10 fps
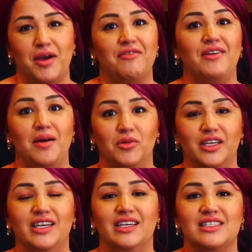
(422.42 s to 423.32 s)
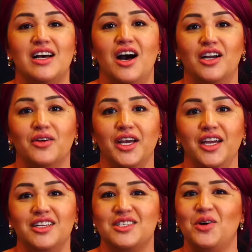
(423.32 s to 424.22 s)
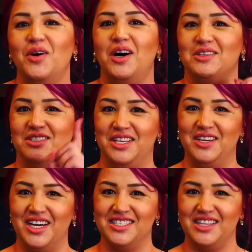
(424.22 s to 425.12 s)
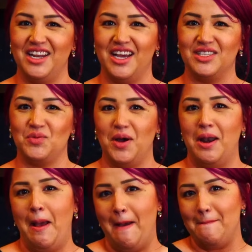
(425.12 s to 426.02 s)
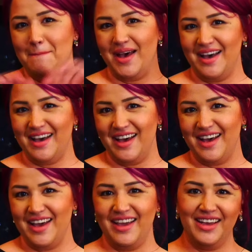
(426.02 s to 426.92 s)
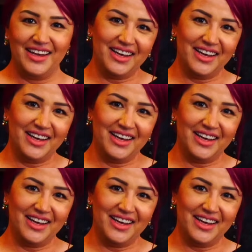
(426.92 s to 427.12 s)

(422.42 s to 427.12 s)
my family is hungry, so I'll see you guys on the next one. Bye!